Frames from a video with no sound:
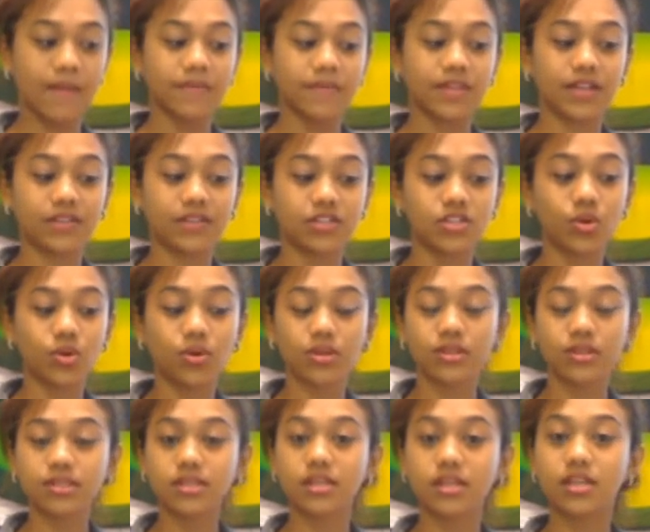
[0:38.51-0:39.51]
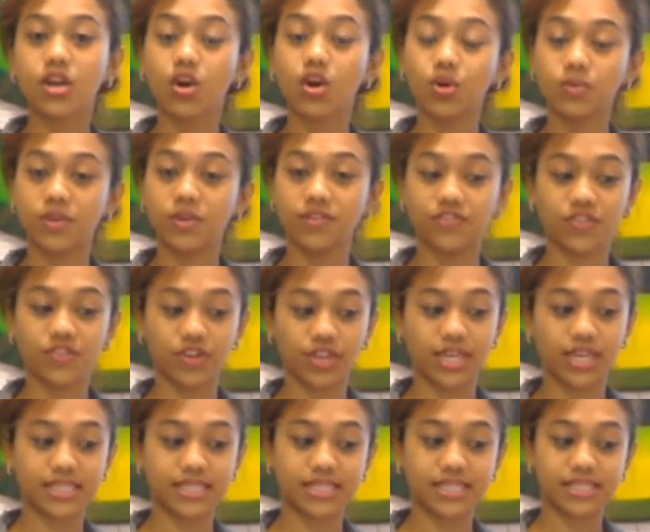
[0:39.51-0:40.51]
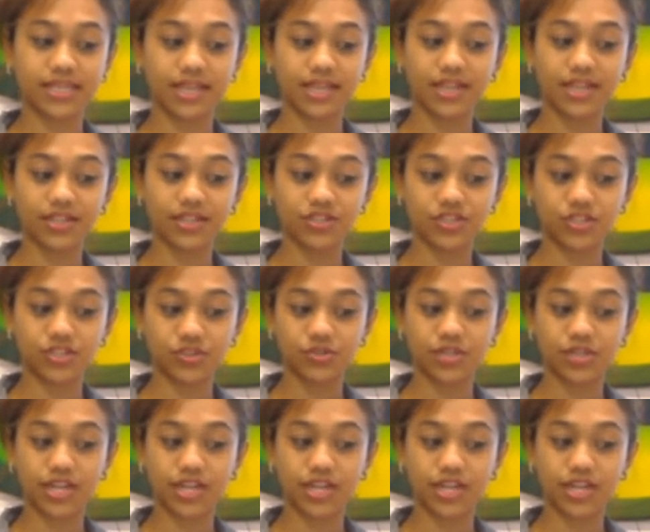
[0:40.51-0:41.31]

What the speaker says: Now, the total turnover for yesterday stood